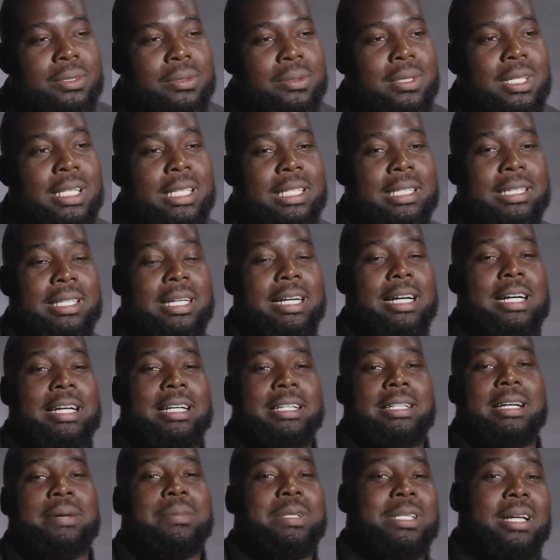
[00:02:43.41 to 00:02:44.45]
Right.
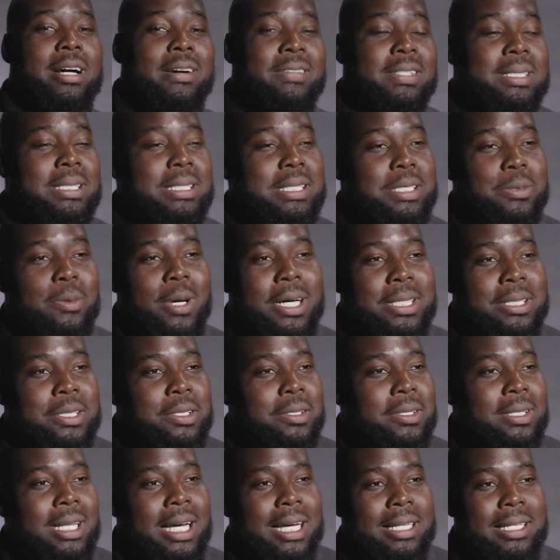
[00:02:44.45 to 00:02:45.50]
Uh, I mean, obviously, just watched
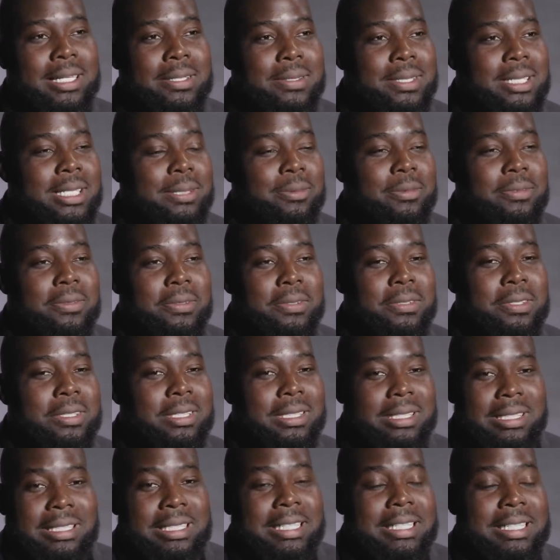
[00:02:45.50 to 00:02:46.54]
O line I was here before.
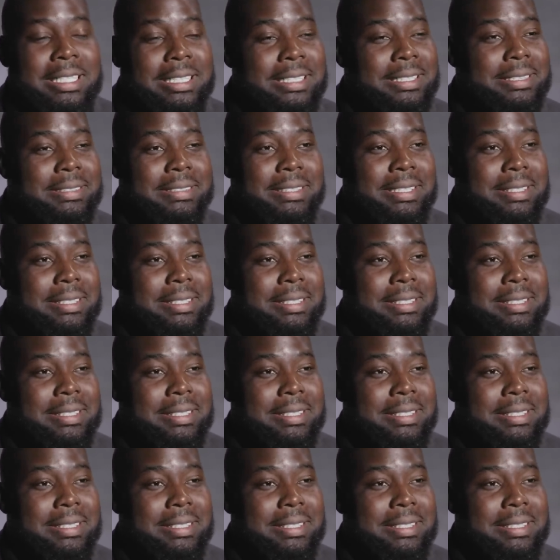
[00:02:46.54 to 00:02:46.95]
Uh,